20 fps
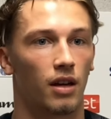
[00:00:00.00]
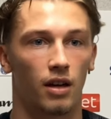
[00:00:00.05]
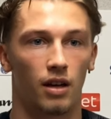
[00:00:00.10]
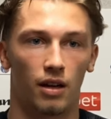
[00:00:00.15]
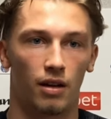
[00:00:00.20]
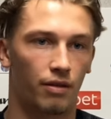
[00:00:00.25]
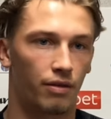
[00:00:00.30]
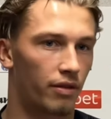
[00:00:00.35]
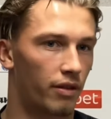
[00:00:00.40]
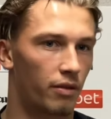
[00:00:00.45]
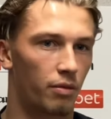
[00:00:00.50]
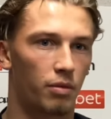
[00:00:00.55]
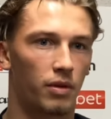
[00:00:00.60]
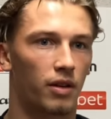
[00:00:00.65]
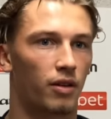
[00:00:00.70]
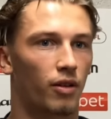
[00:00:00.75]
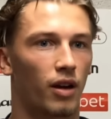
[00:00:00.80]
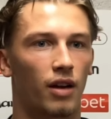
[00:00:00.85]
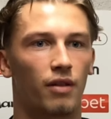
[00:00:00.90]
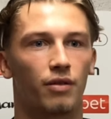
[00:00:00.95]
I'll forever be
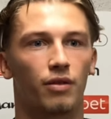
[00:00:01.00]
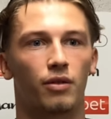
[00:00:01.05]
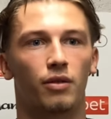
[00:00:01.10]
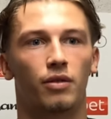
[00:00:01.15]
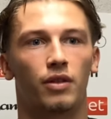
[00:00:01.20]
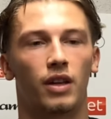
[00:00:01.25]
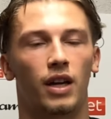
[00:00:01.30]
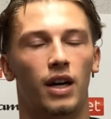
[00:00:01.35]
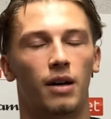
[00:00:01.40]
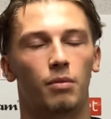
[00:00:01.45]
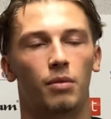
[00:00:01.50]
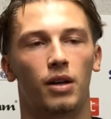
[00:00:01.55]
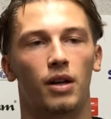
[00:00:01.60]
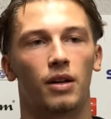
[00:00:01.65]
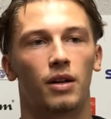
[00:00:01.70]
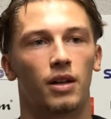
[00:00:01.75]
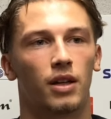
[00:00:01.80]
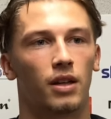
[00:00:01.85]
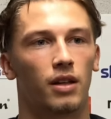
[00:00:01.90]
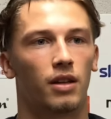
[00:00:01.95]
grateful for that. But
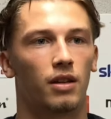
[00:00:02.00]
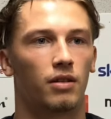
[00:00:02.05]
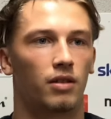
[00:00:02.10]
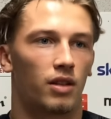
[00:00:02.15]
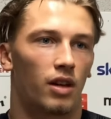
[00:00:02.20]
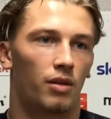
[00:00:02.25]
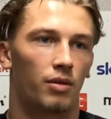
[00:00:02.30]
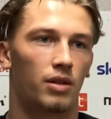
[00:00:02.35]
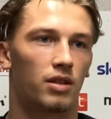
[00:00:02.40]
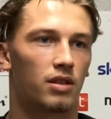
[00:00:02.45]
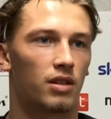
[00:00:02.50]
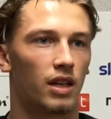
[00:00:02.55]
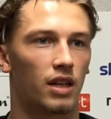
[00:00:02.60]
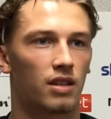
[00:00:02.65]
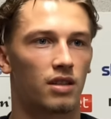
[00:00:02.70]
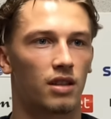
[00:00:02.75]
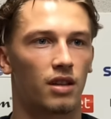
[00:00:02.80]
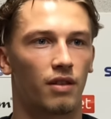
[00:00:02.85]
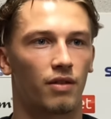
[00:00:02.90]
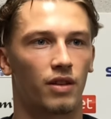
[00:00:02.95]
no, it's
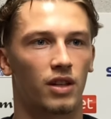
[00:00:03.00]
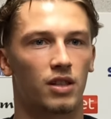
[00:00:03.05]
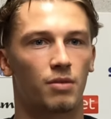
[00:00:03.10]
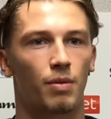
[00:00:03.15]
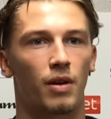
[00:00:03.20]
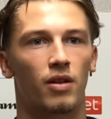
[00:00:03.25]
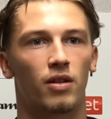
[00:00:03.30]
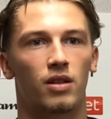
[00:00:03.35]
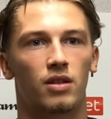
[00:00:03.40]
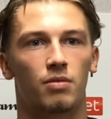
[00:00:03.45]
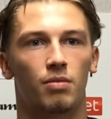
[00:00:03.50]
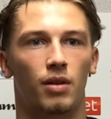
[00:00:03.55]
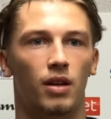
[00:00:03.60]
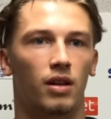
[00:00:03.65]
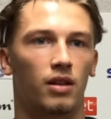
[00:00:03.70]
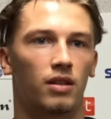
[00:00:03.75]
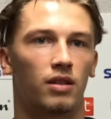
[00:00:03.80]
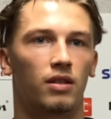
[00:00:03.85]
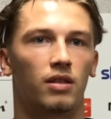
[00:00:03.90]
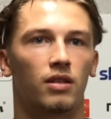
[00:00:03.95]
a different experience,
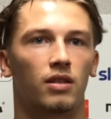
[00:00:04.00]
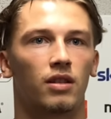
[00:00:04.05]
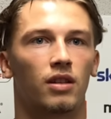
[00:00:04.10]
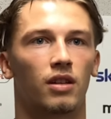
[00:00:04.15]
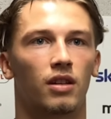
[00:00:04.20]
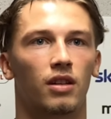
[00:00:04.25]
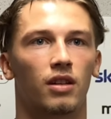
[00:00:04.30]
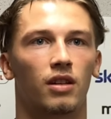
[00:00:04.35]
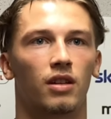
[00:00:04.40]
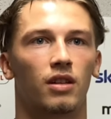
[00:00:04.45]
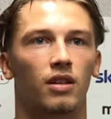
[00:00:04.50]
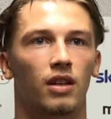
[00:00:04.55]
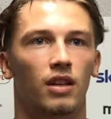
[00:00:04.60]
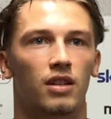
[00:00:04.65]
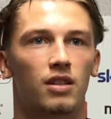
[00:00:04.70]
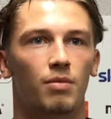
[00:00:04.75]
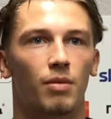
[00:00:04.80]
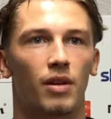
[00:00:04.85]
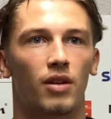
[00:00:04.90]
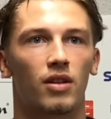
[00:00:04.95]
but you're going to
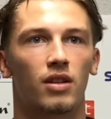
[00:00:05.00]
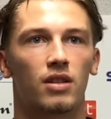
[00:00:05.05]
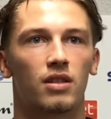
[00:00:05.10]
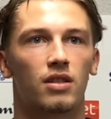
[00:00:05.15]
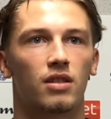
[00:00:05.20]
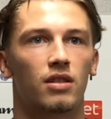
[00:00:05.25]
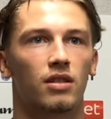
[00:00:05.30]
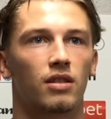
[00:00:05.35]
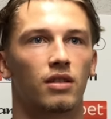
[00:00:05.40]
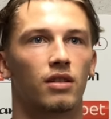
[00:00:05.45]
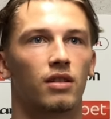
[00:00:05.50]
experience